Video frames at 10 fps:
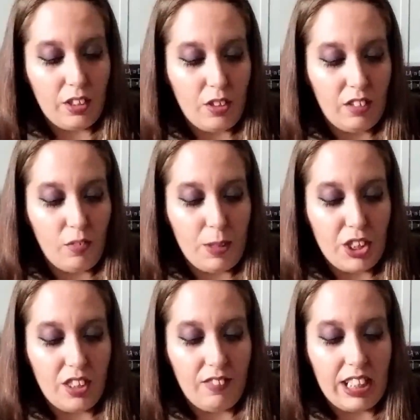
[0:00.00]
the
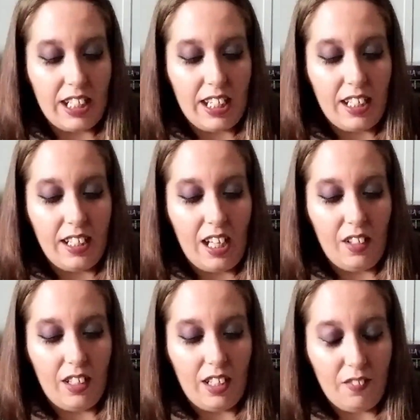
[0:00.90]
transformation of a dedicated
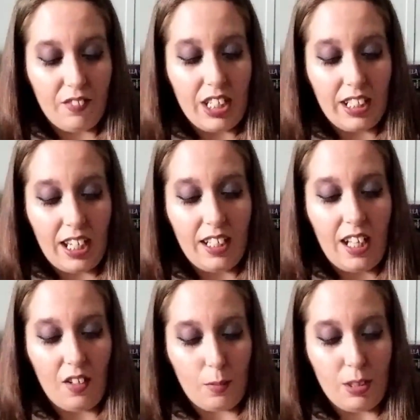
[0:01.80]

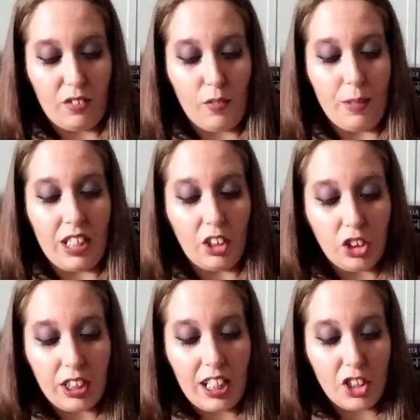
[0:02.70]
alchemist from
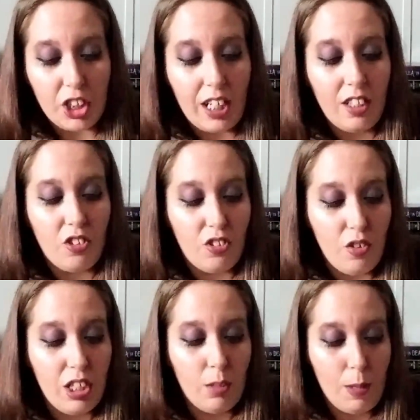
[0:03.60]
intelligent, educated,
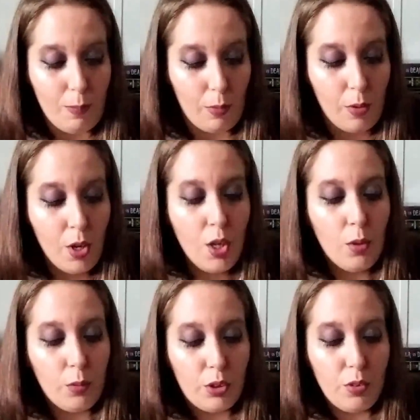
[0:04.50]
studious people
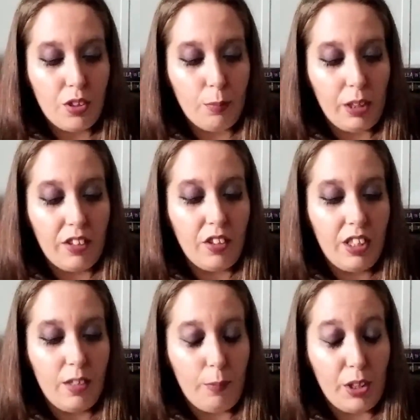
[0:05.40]
reduced to
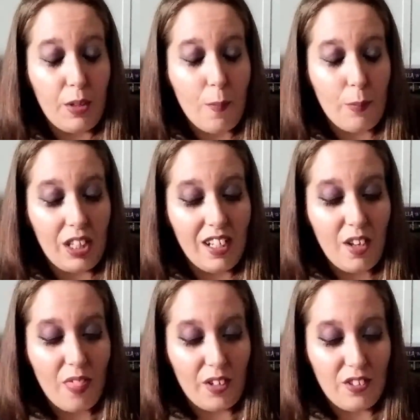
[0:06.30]

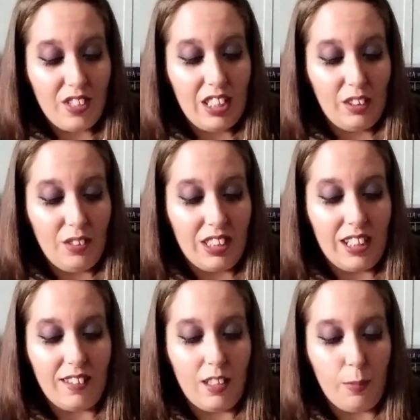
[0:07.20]
bloodthirsty
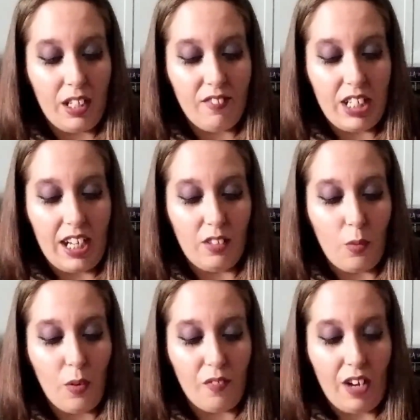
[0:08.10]
lunatics in the blink of an eye is
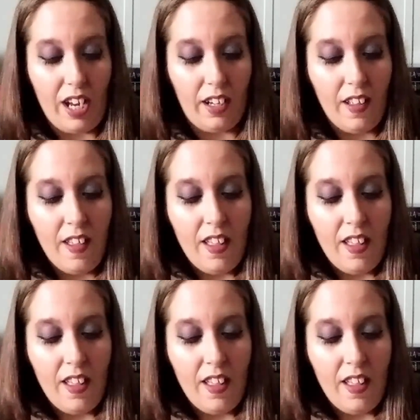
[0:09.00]
horrifying.